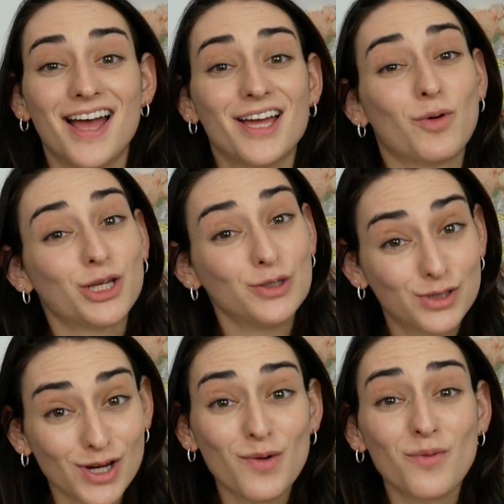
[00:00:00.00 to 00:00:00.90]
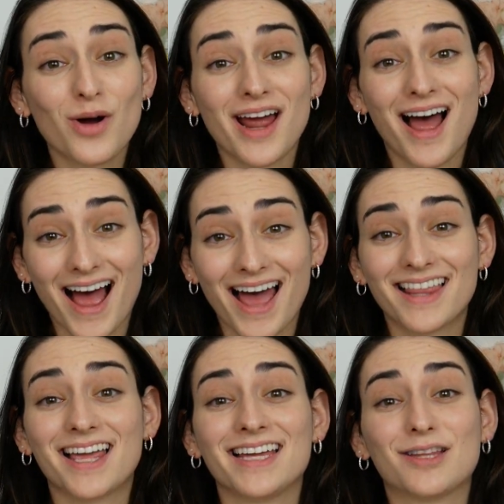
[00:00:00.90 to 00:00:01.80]
Well, you don't want to
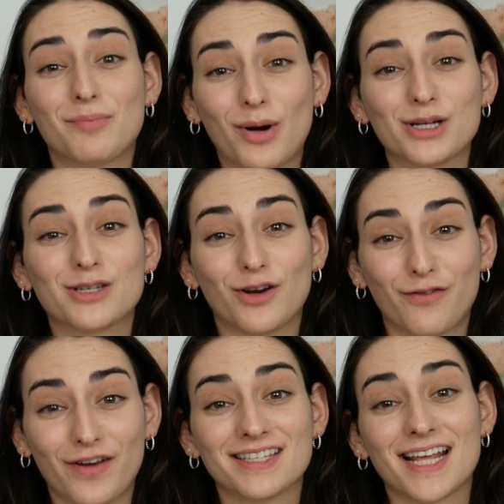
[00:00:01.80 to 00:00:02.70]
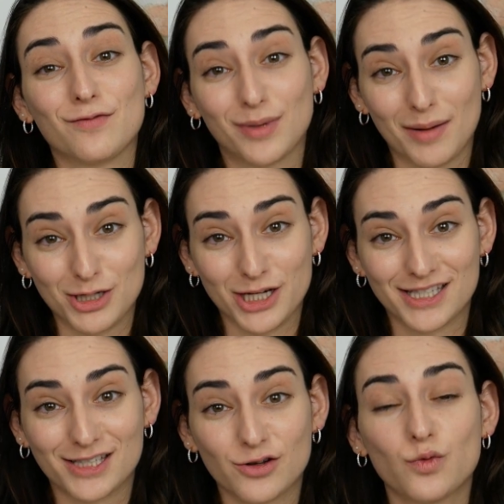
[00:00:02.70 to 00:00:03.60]
highlight the parts of your face that have
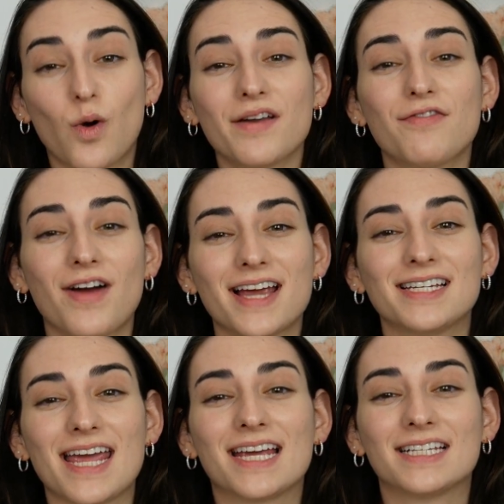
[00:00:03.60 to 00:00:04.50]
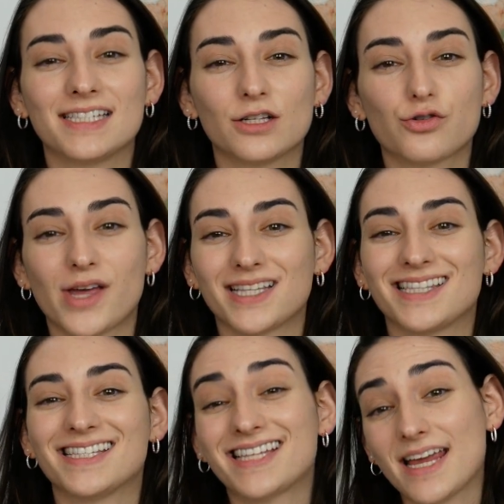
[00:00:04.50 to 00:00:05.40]
blemishes. So you want to find a concealer that's
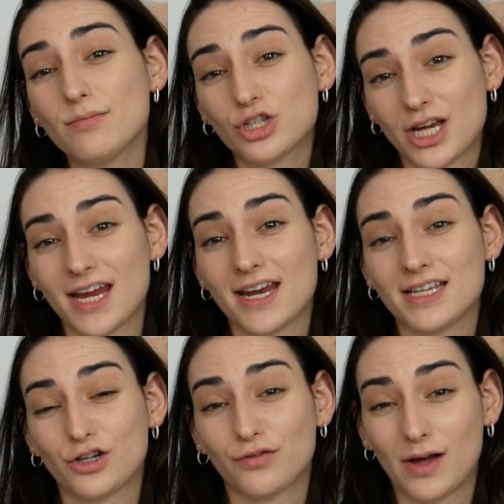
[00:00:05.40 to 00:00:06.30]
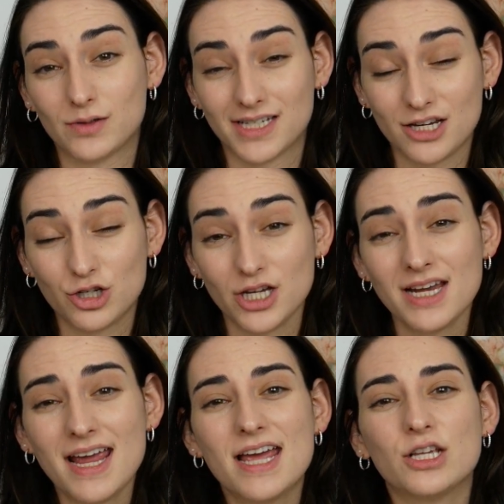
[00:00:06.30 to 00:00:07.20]
the same shade as your
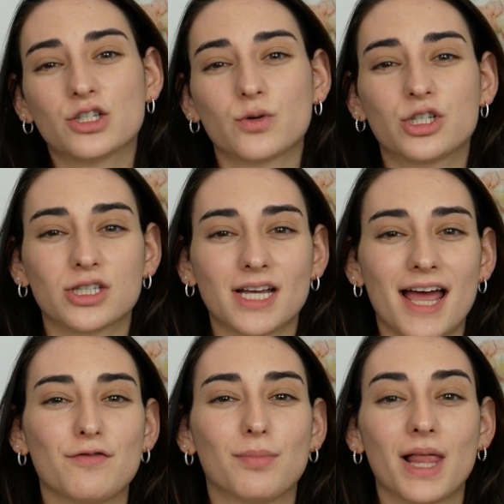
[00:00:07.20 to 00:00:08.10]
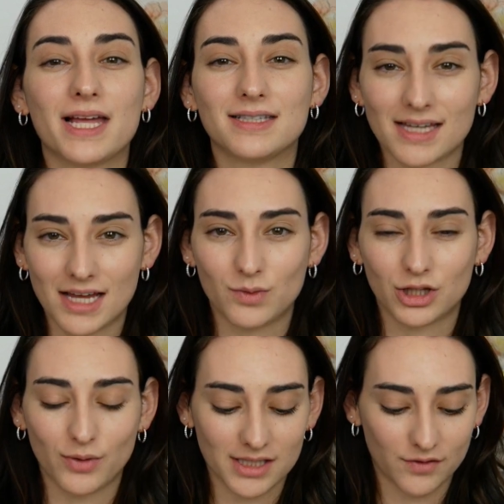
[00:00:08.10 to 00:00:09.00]
foundation, so it just kind of blends in with
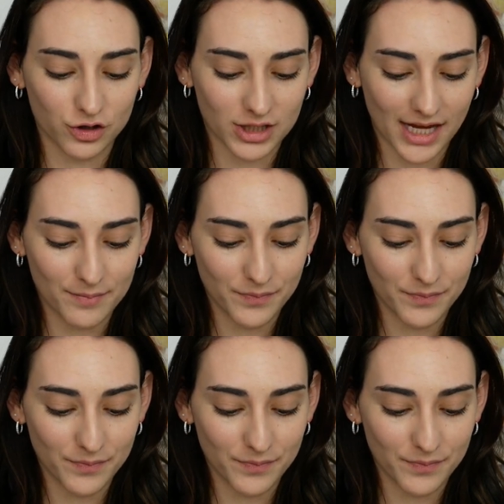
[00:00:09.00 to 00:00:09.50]
the rest of your skin.